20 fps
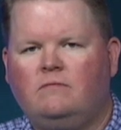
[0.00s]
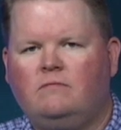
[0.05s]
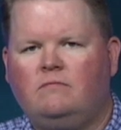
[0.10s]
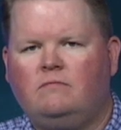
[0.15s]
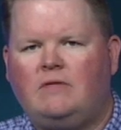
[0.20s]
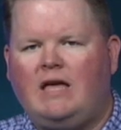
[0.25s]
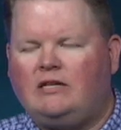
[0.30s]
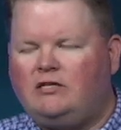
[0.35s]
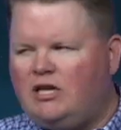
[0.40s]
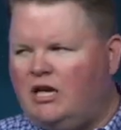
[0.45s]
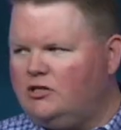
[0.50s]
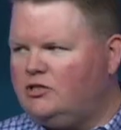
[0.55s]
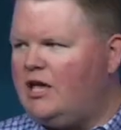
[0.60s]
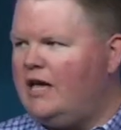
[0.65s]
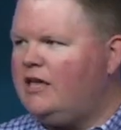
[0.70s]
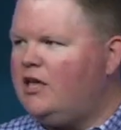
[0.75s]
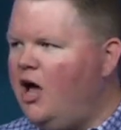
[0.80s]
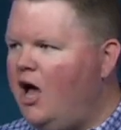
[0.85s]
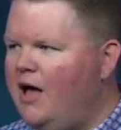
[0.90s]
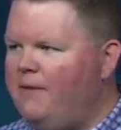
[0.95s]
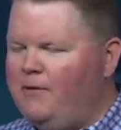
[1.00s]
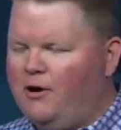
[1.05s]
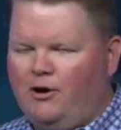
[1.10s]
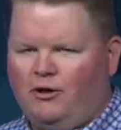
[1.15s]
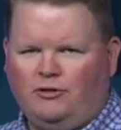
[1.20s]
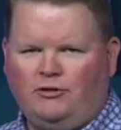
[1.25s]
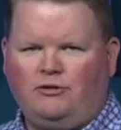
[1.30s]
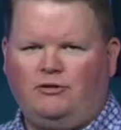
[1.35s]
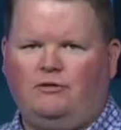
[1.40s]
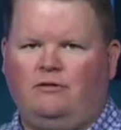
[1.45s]
That sounds like
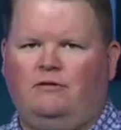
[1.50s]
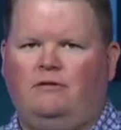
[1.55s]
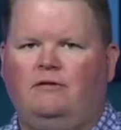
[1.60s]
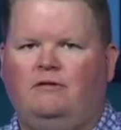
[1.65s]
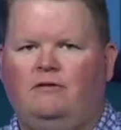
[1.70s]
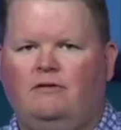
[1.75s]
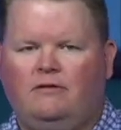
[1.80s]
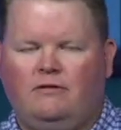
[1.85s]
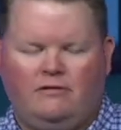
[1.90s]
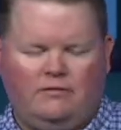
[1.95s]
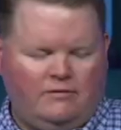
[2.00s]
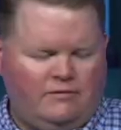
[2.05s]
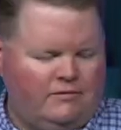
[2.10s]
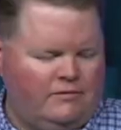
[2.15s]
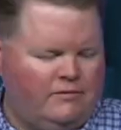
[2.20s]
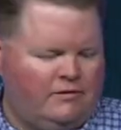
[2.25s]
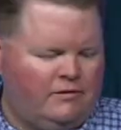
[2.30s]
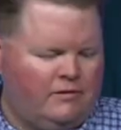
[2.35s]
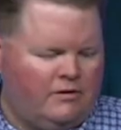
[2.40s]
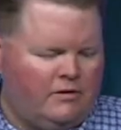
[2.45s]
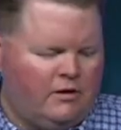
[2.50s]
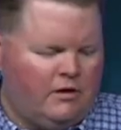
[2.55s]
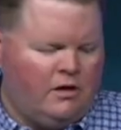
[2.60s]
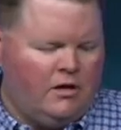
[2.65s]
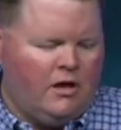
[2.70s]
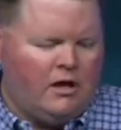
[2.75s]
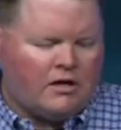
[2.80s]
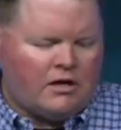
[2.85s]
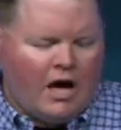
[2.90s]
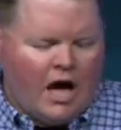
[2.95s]
commerce.
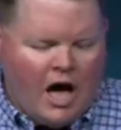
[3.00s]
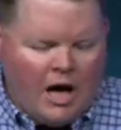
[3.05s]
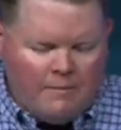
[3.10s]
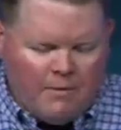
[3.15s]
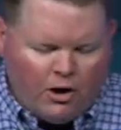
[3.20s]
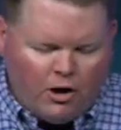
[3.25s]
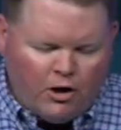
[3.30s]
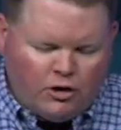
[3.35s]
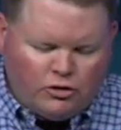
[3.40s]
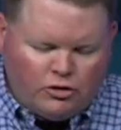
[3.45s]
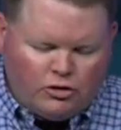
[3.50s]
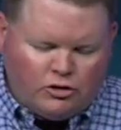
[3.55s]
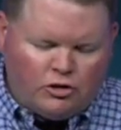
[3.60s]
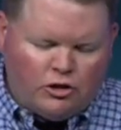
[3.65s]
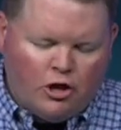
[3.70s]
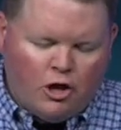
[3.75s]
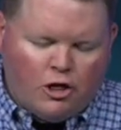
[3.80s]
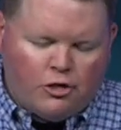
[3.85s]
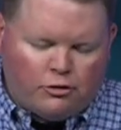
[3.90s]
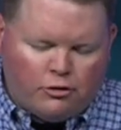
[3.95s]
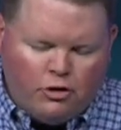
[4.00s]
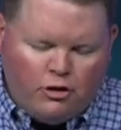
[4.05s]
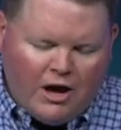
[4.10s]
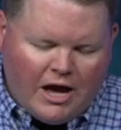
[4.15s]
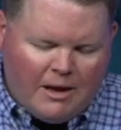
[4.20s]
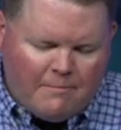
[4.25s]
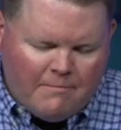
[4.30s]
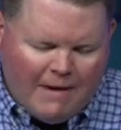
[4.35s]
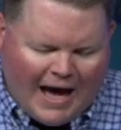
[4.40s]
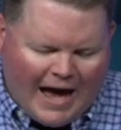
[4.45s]
Commerce through
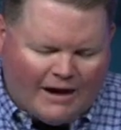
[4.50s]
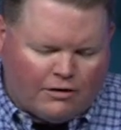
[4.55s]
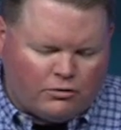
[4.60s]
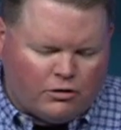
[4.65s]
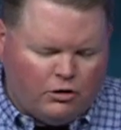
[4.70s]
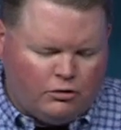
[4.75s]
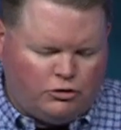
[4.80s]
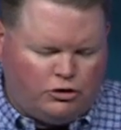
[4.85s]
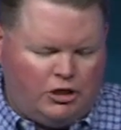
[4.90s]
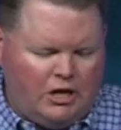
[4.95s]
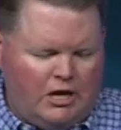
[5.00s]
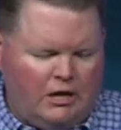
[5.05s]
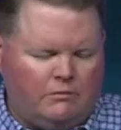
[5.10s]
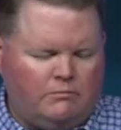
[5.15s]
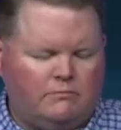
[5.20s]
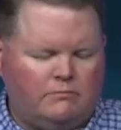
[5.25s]
a microchip.